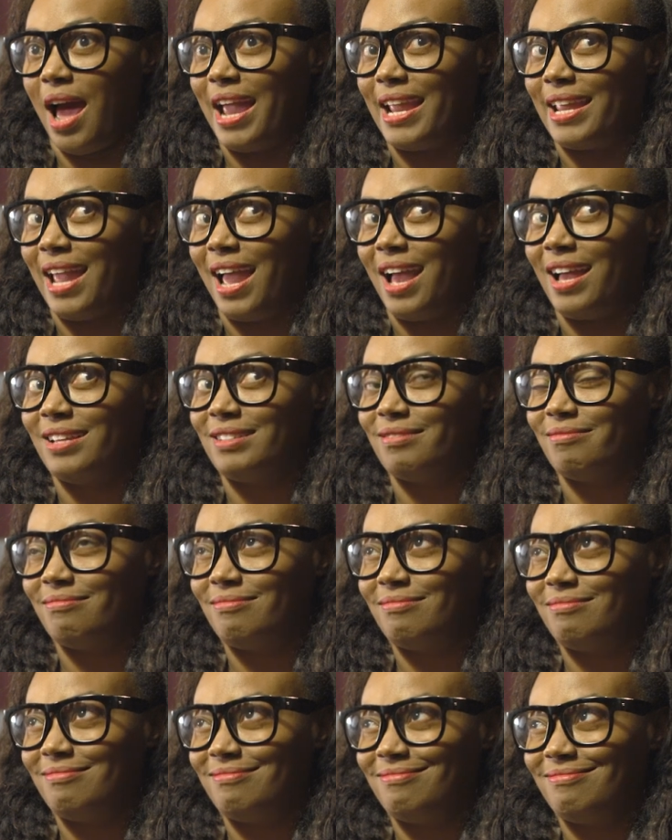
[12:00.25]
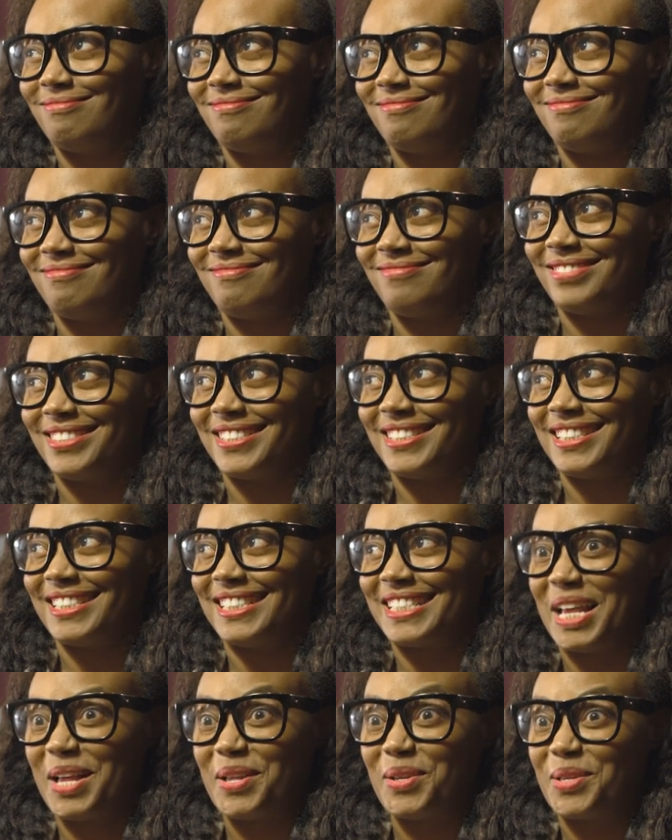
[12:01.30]
I can't really
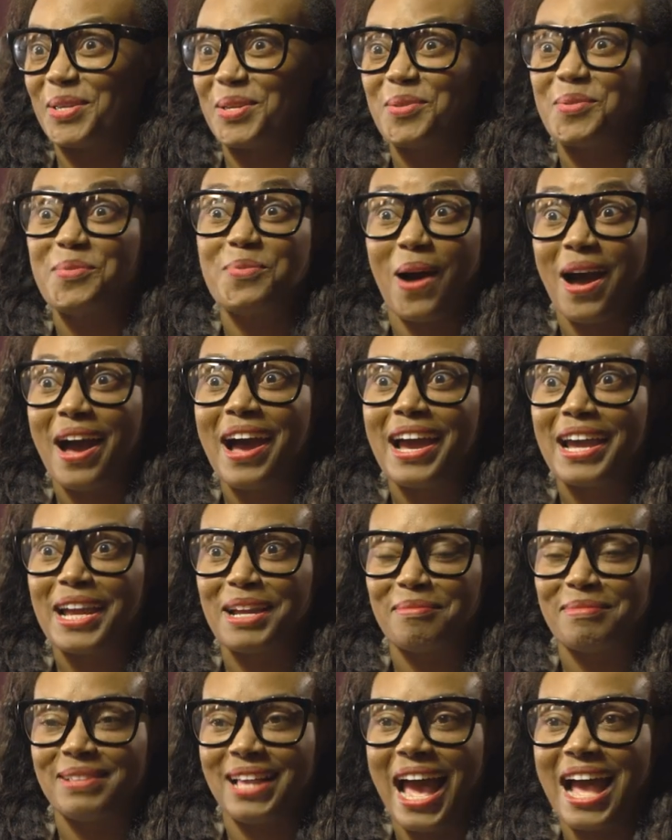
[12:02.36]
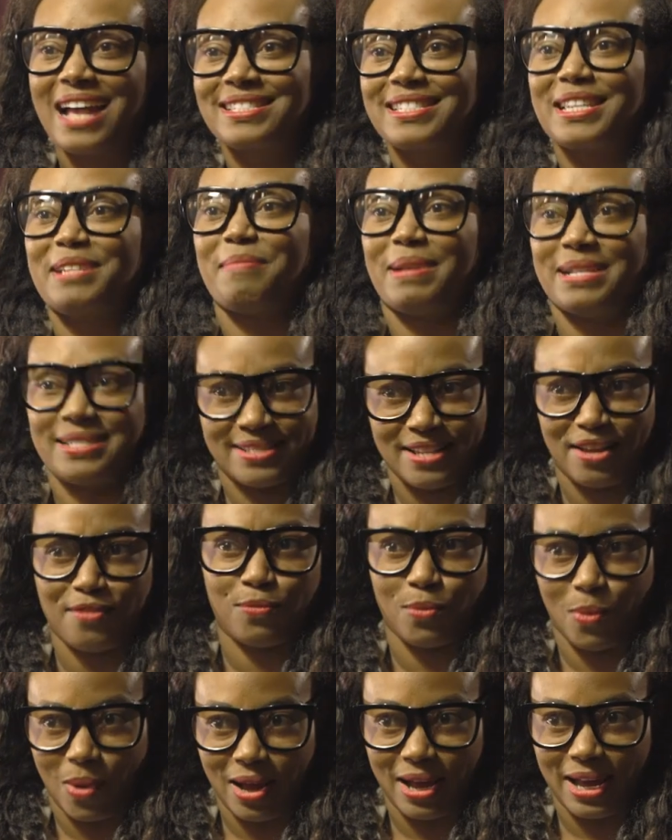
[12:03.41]
tell you why. I'm asking
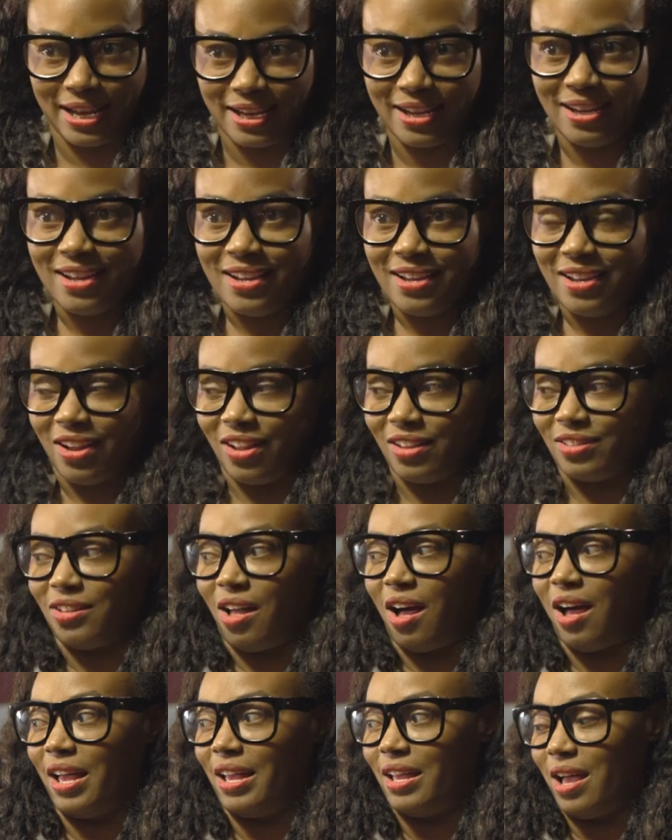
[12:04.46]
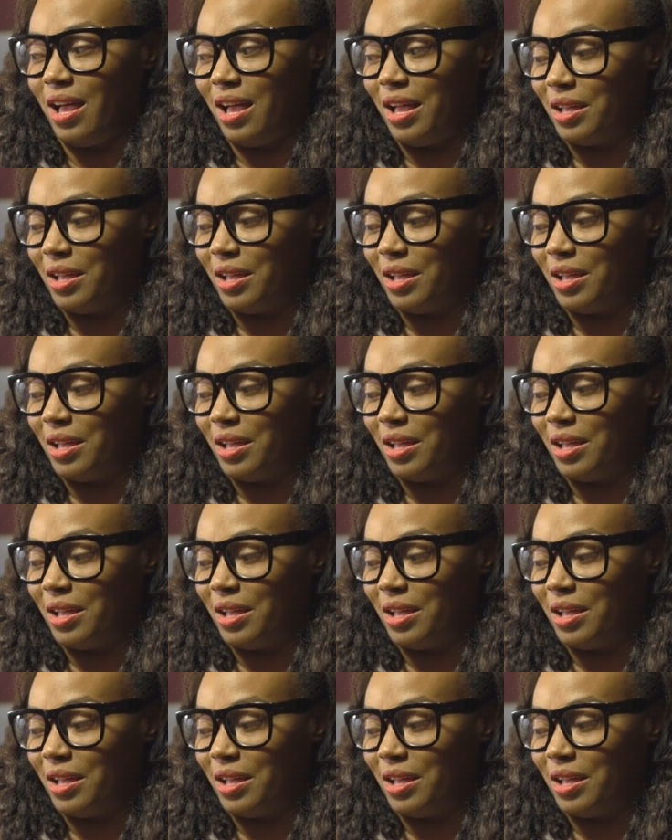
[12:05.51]
myself why a lot.